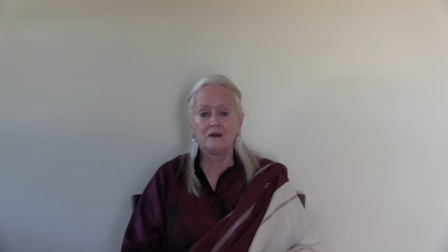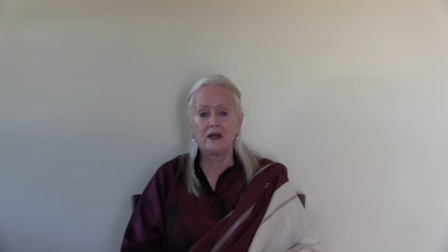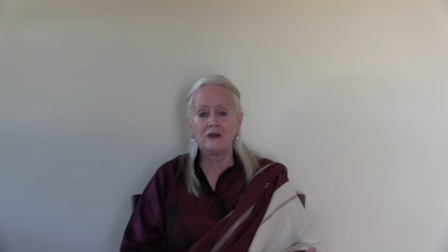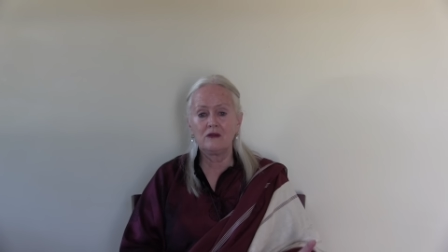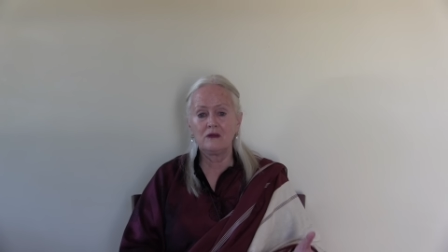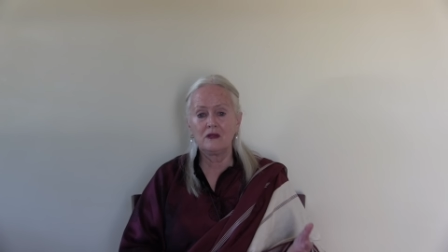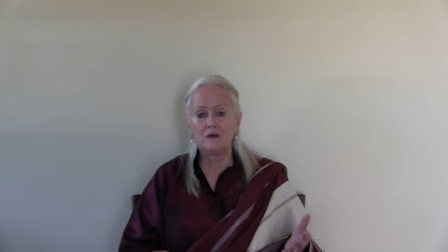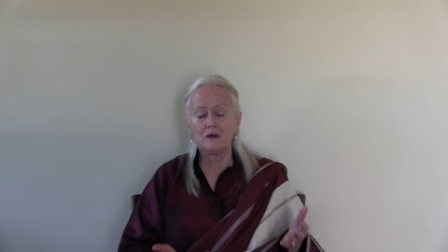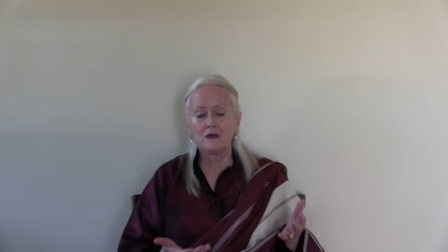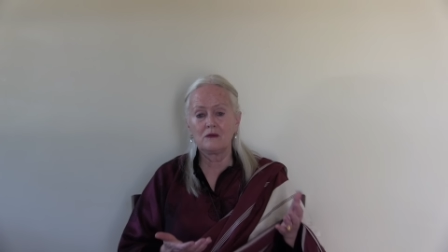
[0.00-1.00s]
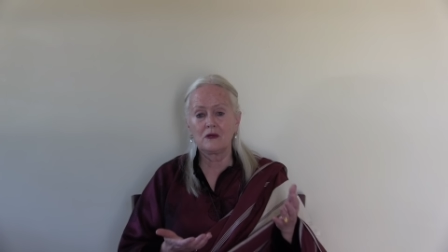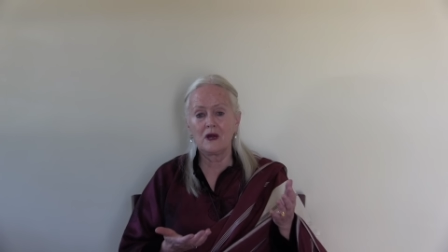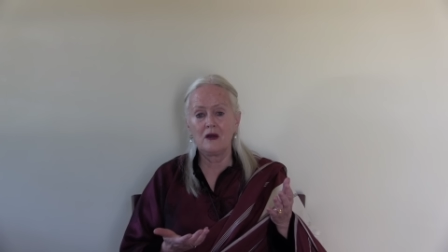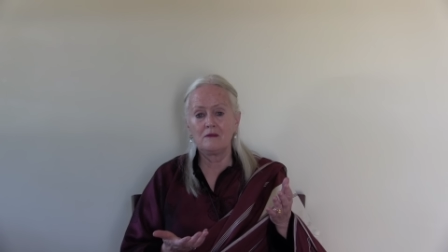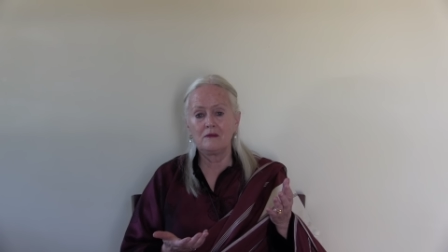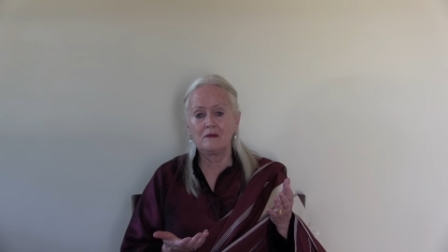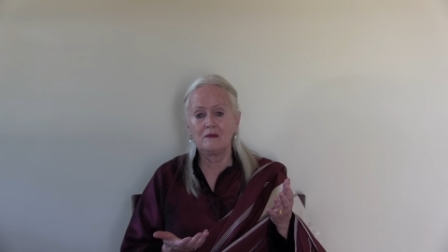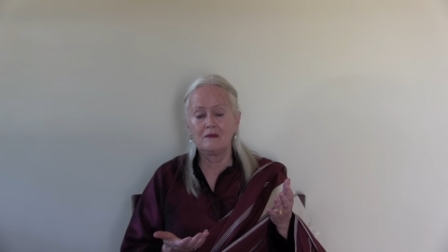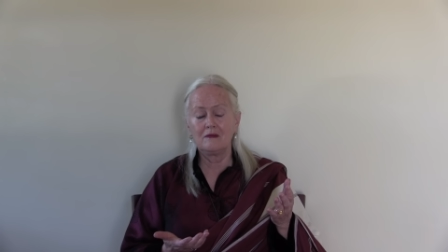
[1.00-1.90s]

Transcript: gradually the world will come